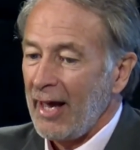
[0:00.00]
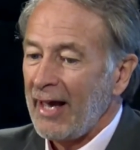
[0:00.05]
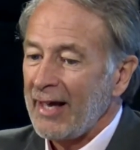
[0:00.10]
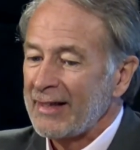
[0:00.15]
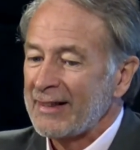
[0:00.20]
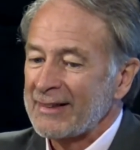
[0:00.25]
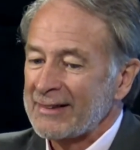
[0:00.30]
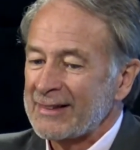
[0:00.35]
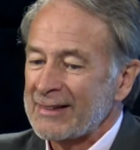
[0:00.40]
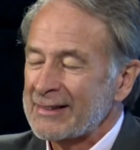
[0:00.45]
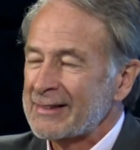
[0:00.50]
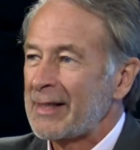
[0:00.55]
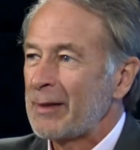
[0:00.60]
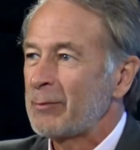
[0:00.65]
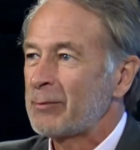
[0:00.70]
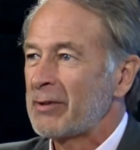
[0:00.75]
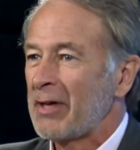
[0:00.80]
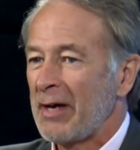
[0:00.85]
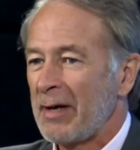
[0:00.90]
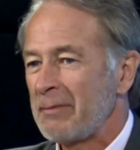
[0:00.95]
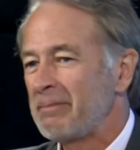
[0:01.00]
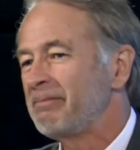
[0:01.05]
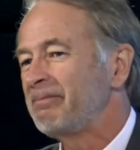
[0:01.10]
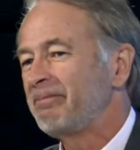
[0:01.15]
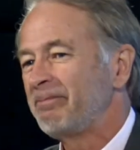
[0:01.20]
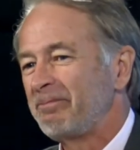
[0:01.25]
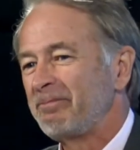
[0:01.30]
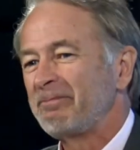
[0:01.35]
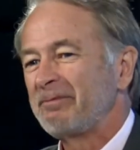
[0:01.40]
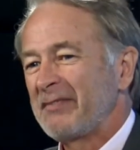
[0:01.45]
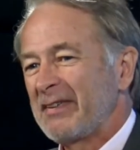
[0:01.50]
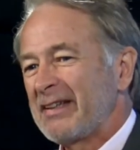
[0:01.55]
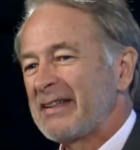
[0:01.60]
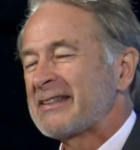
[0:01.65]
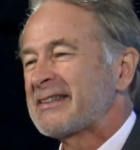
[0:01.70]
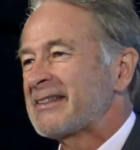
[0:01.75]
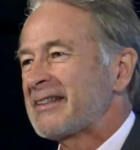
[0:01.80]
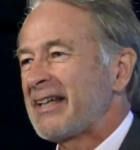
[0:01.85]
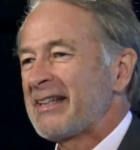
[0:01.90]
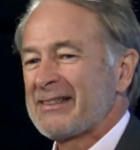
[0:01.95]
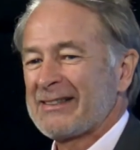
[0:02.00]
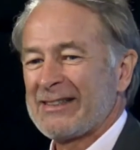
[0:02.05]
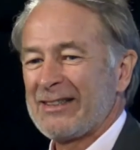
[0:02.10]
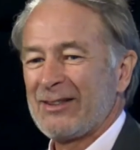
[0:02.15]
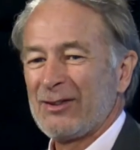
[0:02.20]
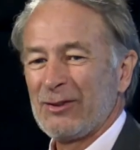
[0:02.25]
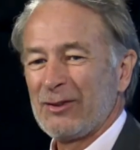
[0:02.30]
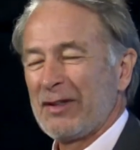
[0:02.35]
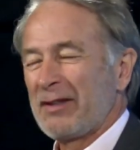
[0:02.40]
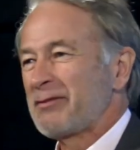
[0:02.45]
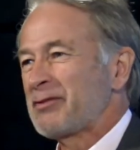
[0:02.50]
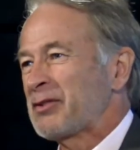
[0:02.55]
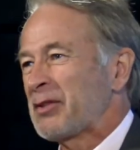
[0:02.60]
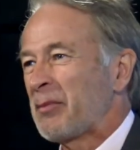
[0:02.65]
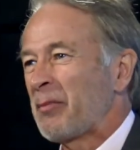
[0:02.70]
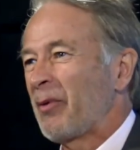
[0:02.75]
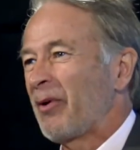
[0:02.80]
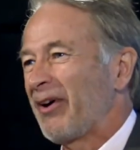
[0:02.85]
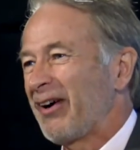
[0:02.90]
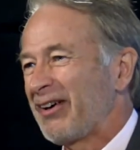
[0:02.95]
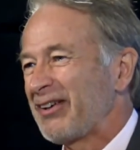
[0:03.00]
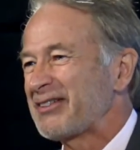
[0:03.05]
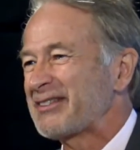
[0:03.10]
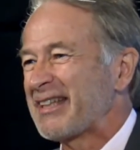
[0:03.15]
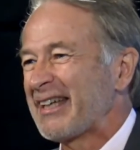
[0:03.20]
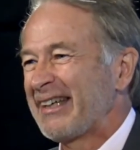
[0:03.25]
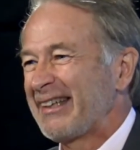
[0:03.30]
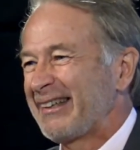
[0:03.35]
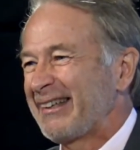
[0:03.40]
And at the same time, it's nice that you live somewhere else,